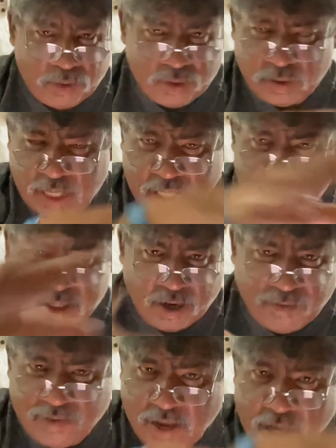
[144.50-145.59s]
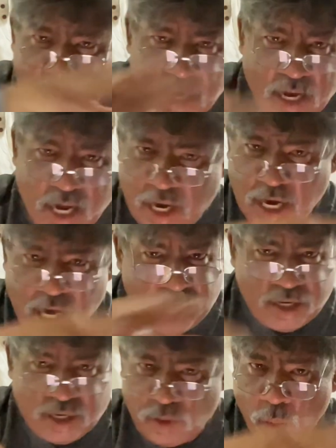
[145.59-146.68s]
and all that stuff, it's
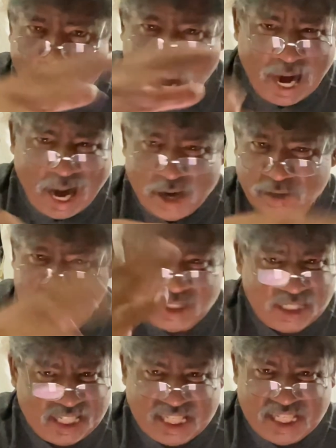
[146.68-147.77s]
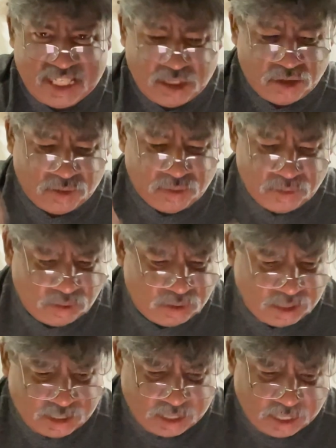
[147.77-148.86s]
in the White House. See,
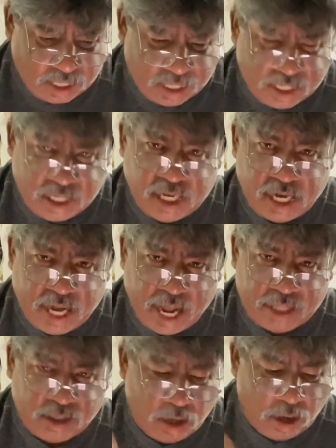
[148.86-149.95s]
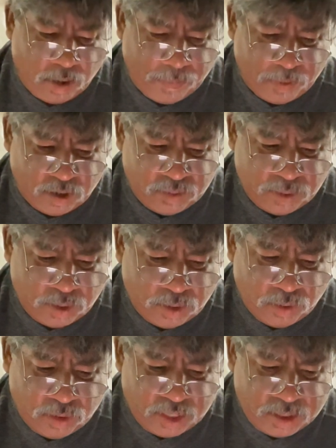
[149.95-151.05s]
they consider that part of his
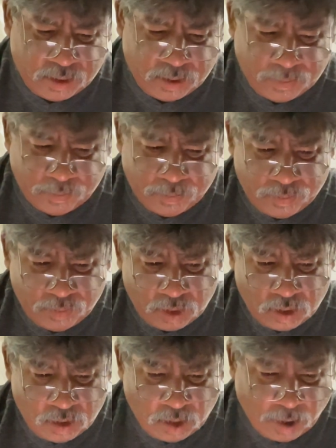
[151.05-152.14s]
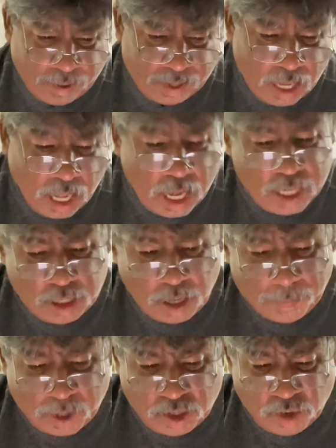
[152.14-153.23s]
duties. Sorry. The
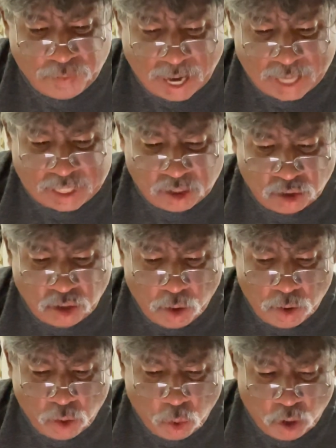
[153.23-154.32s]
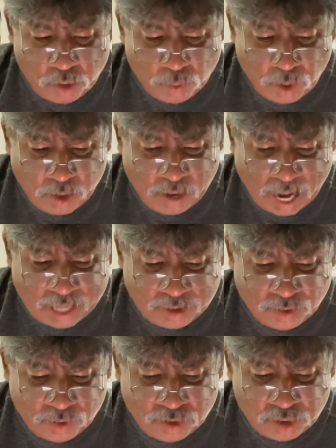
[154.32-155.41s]
opinion read that the lower court will have
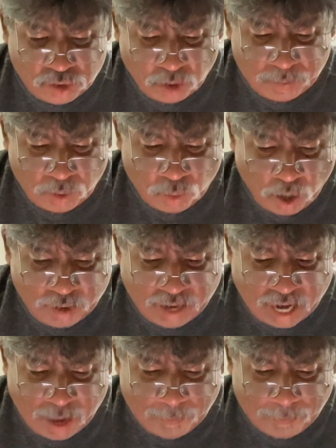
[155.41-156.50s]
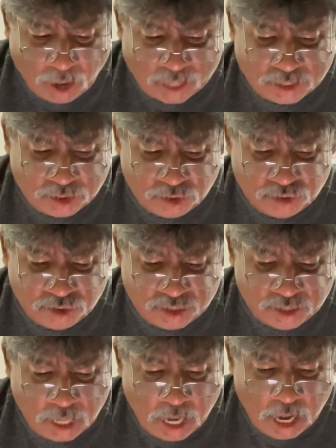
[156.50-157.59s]
to determine whether a
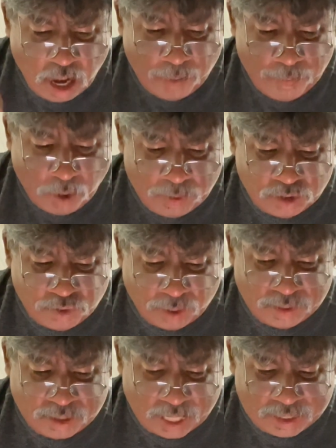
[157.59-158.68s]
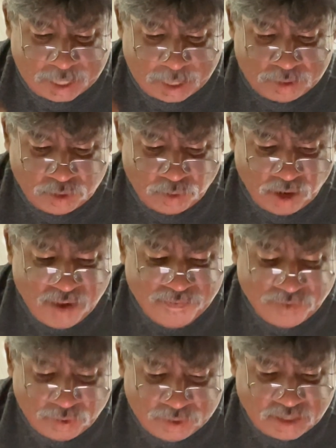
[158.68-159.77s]
prosecution involving Trump's attempts to
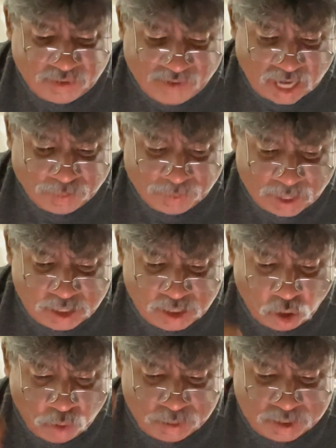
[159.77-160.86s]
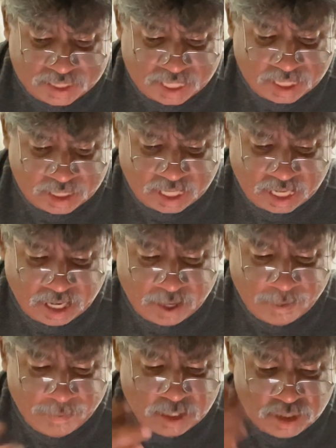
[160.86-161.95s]
influence the vice president overseeing the
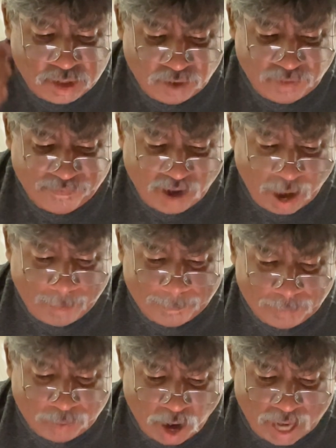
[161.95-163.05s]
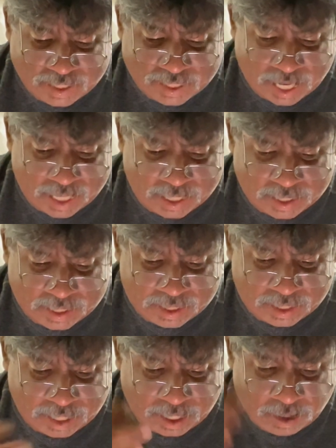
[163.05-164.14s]
certified
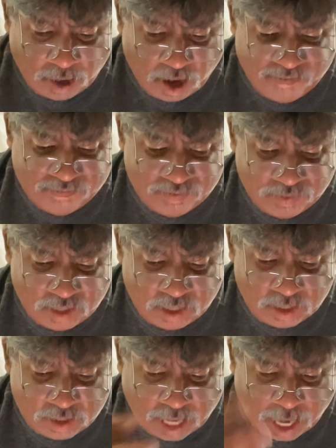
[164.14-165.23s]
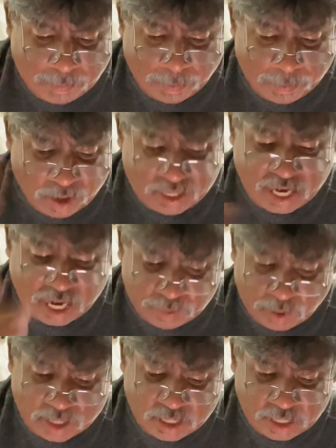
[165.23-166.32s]
processing of capability as
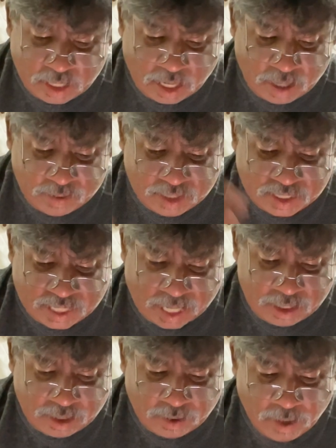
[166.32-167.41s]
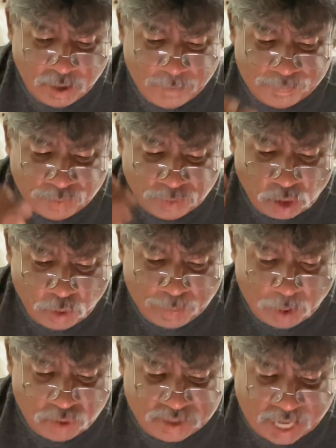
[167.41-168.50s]
president of the Senate will
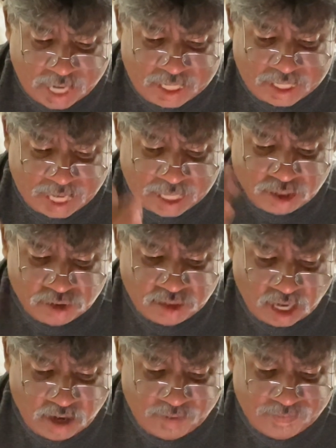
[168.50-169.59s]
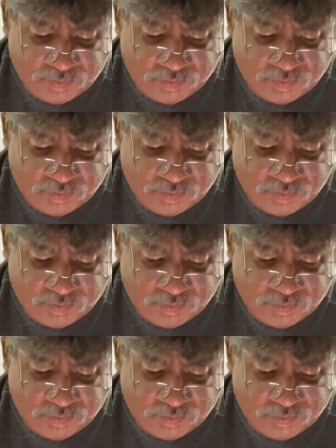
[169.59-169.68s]
pose any dangers of